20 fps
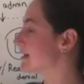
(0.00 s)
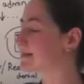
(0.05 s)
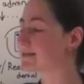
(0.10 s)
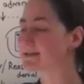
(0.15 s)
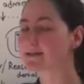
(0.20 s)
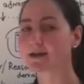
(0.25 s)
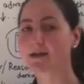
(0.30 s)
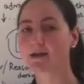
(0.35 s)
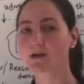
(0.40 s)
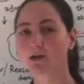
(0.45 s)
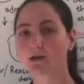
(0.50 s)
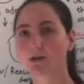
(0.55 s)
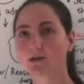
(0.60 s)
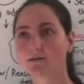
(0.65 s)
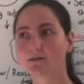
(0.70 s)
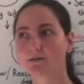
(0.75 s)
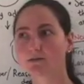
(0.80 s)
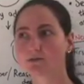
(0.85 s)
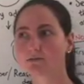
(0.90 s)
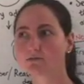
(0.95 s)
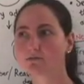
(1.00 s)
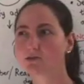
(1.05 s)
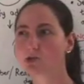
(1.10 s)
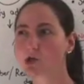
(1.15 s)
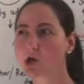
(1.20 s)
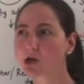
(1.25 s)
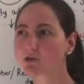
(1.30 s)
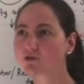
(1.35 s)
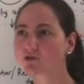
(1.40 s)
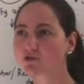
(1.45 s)
is
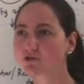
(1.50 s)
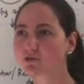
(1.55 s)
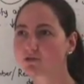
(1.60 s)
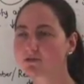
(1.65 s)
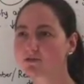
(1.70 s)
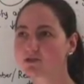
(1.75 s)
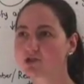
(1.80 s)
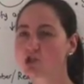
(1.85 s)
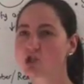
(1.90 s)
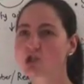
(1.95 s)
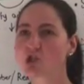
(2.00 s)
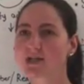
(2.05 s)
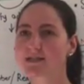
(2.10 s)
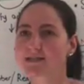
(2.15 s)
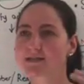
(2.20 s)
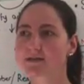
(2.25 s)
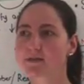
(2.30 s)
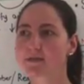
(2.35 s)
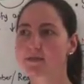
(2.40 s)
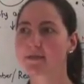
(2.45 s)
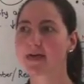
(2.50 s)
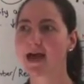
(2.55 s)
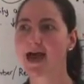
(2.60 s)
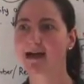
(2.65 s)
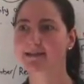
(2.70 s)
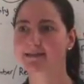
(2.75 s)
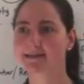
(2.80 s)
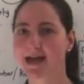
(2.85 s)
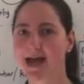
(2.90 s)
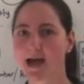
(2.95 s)
not just
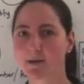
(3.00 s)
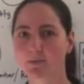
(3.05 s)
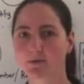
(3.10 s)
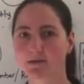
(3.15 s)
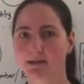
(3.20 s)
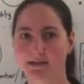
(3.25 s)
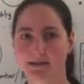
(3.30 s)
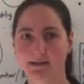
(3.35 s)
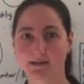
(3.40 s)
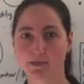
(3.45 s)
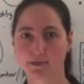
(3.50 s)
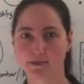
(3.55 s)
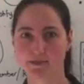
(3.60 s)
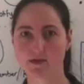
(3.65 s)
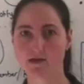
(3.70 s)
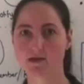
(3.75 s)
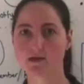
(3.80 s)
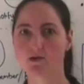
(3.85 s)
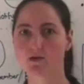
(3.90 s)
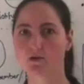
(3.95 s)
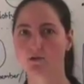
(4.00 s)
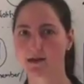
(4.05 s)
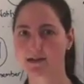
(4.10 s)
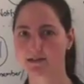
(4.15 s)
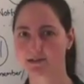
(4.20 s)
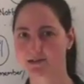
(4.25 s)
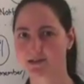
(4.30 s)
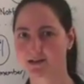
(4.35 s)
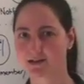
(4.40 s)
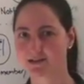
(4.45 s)
that happening, the
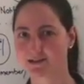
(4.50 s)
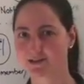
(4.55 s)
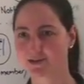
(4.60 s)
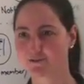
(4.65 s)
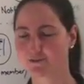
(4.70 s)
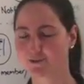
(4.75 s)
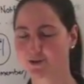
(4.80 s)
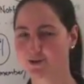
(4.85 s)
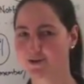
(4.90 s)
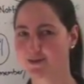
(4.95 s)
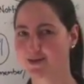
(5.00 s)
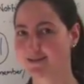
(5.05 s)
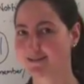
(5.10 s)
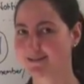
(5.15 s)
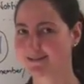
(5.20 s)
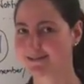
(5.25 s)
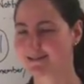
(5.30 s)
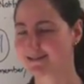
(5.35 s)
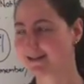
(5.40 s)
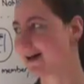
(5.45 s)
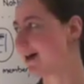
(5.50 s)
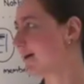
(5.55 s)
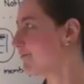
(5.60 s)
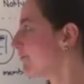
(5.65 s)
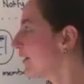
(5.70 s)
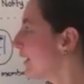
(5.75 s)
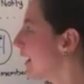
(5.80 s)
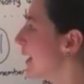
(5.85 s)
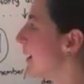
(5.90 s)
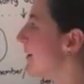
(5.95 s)
great task flow that is life,
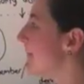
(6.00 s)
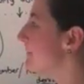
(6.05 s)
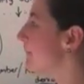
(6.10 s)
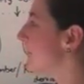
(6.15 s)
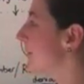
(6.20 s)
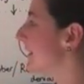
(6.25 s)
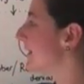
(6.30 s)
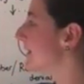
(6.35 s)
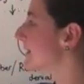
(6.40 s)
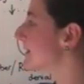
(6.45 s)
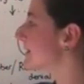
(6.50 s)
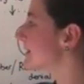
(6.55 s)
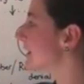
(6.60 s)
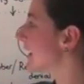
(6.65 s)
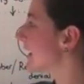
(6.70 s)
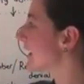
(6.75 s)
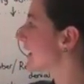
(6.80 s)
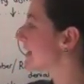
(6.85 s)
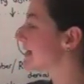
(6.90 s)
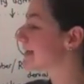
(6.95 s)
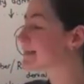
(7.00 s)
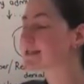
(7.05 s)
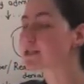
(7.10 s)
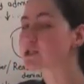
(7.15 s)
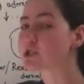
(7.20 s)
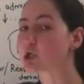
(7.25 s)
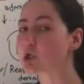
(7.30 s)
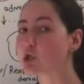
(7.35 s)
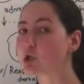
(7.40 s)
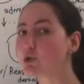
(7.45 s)
but is a
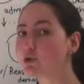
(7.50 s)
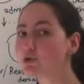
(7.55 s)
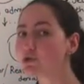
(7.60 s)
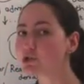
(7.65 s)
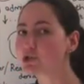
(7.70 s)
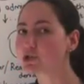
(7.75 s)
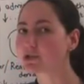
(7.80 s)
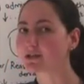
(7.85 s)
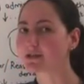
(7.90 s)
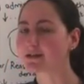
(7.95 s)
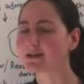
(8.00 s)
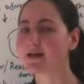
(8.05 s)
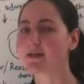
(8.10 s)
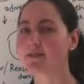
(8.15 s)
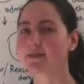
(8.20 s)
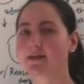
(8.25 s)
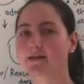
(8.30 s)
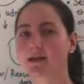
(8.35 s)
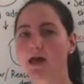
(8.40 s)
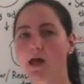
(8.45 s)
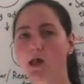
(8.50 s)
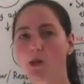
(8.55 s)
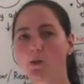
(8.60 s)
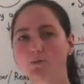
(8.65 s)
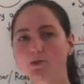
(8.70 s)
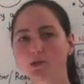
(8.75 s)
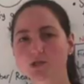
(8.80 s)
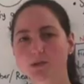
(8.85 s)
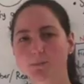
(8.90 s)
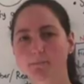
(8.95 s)
solution that
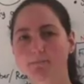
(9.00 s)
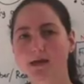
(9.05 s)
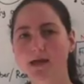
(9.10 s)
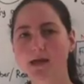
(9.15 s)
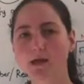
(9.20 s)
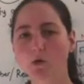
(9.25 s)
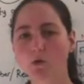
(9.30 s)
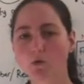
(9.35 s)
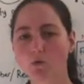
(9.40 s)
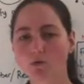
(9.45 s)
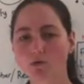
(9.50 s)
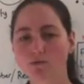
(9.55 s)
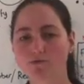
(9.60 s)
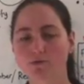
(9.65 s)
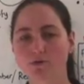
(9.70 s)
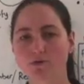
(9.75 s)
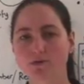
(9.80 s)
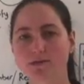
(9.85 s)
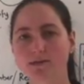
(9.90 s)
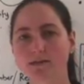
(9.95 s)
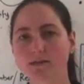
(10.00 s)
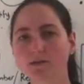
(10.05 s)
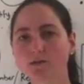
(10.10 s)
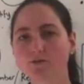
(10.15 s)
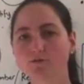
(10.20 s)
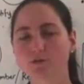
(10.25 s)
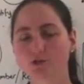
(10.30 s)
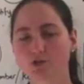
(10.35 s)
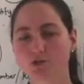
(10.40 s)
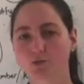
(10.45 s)
helps to make all of those
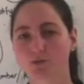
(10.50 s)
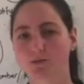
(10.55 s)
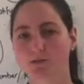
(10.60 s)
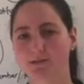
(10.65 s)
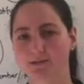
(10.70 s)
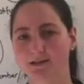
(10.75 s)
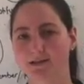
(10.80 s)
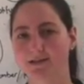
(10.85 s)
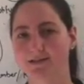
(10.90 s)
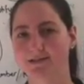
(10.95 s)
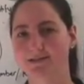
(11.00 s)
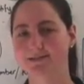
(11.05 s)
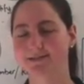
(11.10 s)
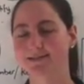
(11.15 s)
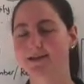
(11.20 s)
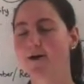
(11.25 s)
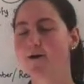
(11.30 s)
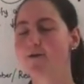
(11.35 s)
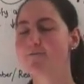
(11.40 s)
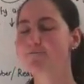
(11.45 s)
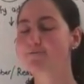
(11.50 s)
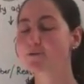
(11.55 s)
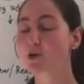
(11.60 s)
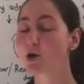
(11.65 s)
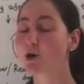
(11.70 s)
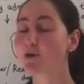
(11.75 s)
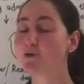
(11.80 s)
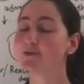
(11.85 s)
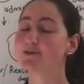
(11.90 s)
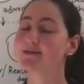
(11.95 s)
individual tasks
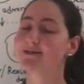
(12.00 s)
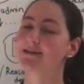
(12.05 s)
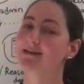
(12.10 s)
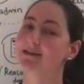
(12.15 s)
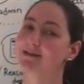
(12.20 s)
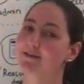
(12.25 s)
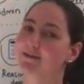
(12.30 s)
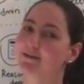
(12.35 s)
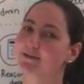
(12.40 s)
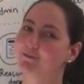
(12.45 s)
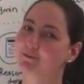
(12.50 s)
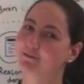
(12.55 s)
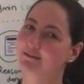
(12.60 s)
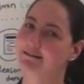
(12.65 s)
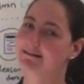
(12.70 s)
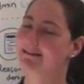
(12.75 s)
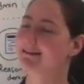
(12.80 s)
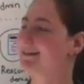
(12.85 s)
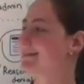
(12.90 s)
flow together really